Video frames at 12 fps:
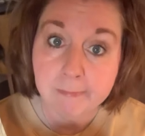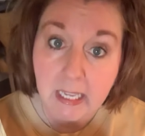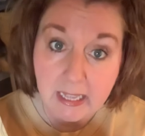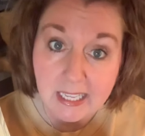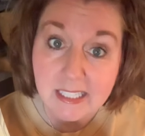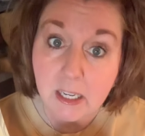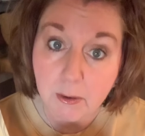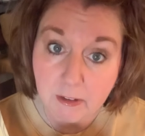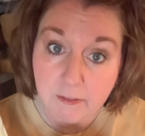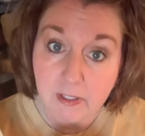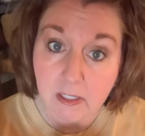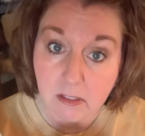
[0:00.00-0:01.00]
That's how he
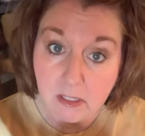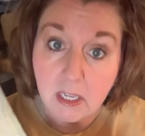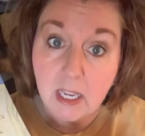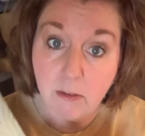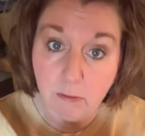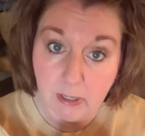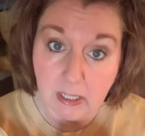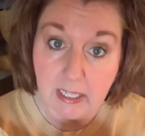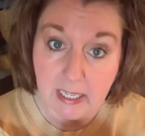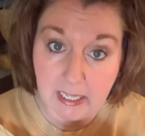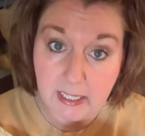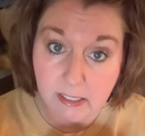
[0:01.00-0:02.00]
feels it really
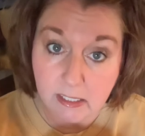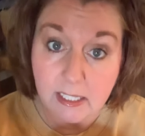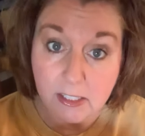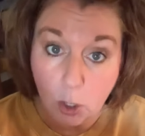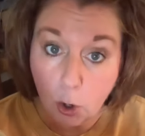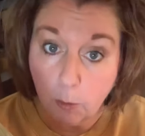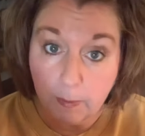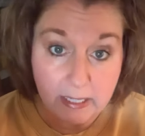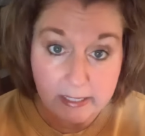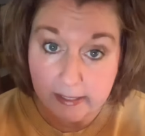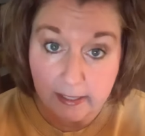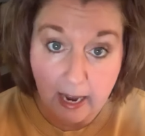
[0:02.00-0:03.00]
is. His home
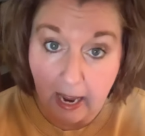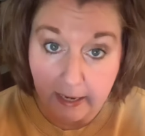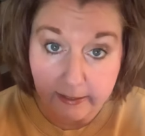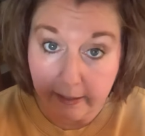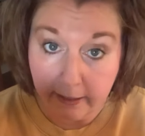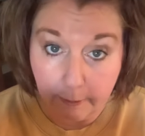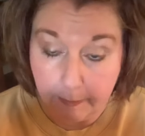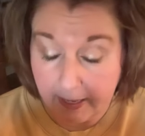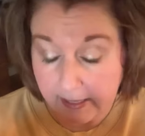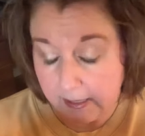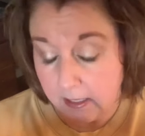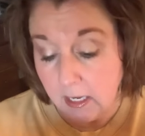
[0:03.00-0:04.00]
is not the
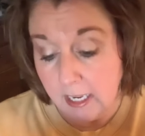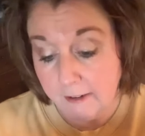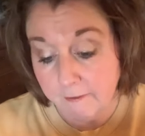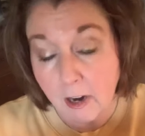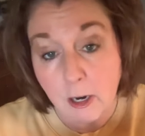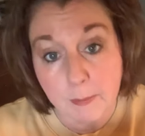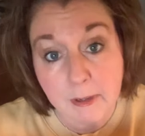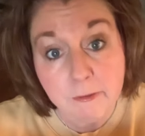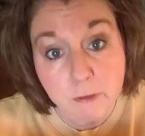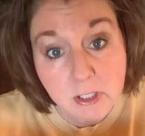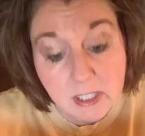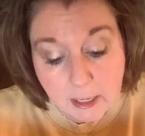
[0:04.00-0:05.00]
best environment
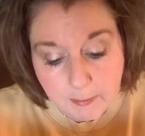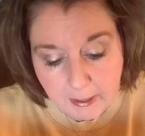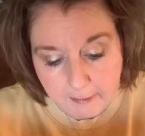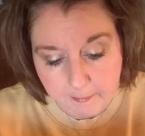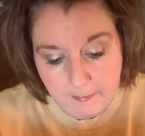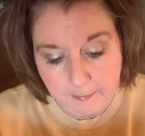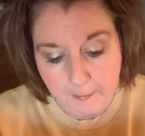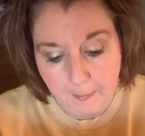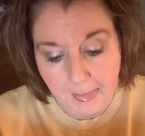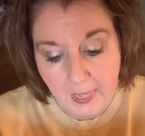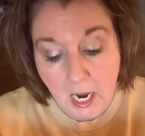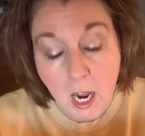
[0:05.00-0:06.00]
for sleeping.
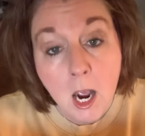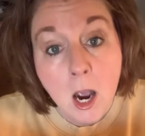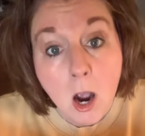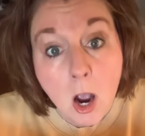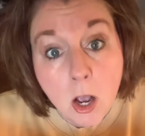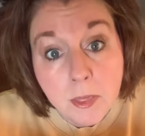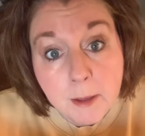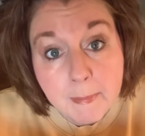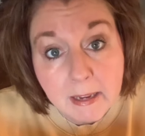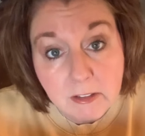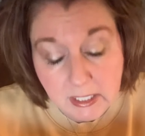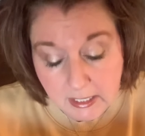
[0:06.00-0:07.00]
On the
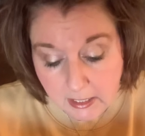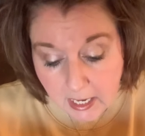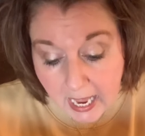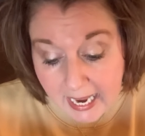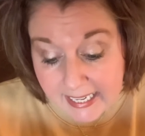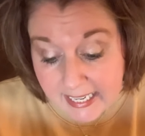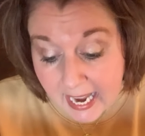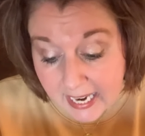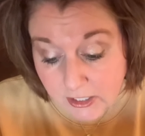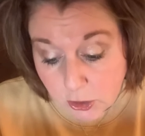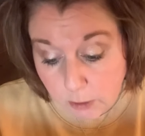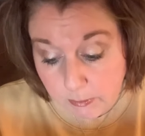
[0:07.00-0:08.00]
mountain,
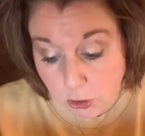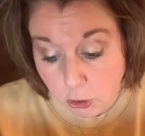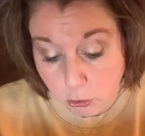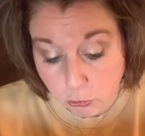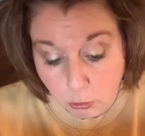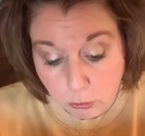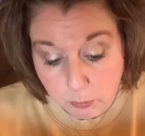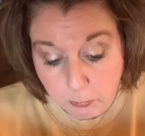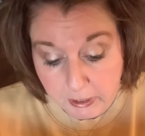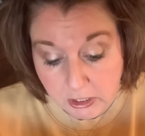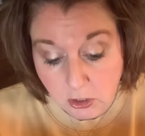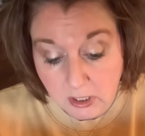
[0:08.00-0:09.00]
next to Mr. Troll's
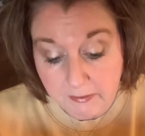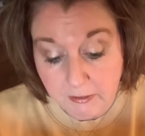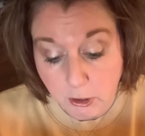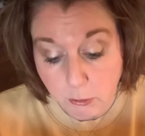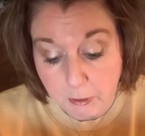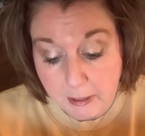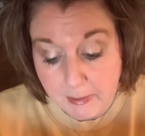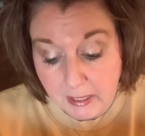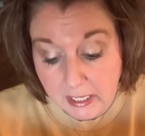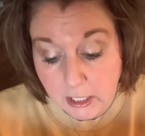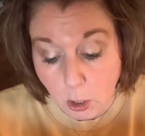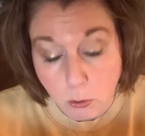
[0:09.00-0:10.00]
bridge, lived the 3
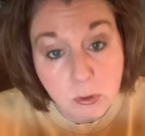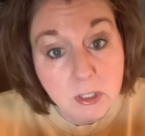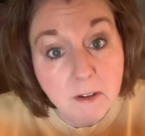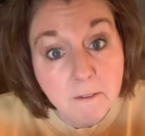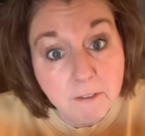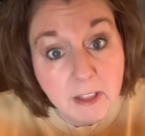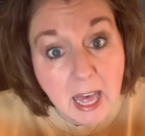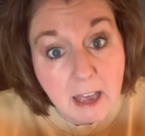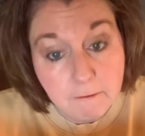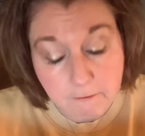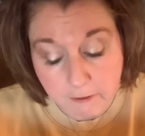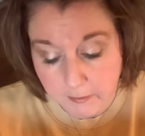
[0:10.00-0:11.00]
Billy Goats
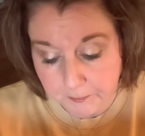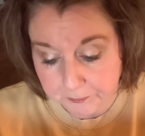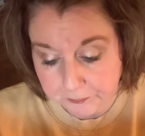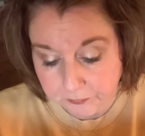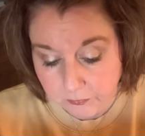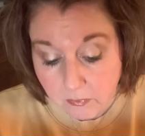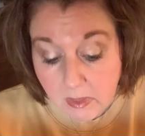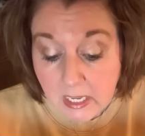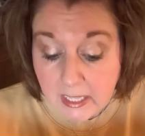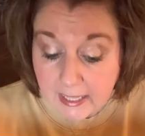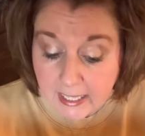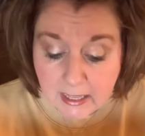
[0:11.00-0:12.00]
Fluff.
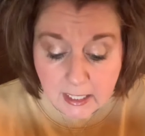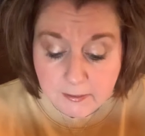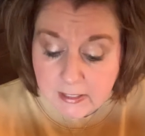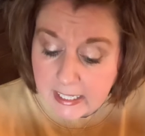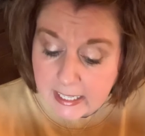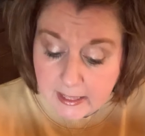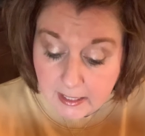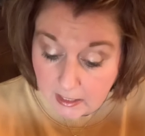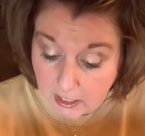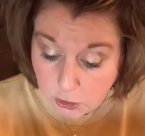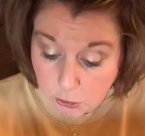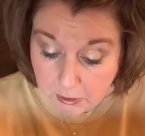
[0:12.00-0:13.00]
They loved to eat the
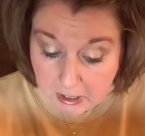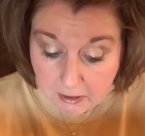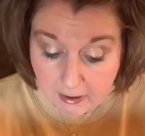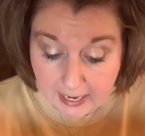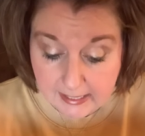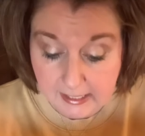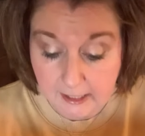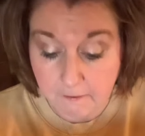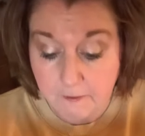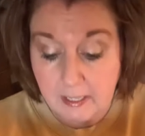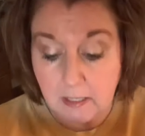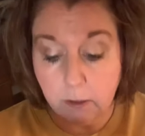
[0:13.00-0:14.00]
lush green grass in the
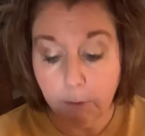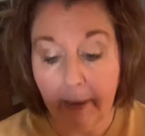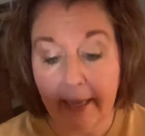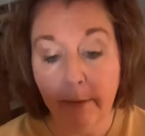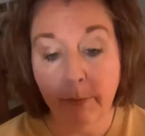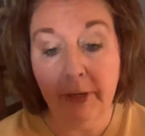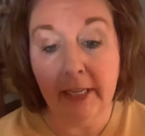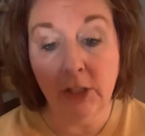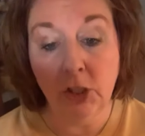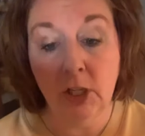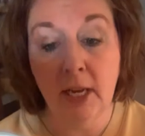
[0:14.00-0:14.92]
field by the bridge.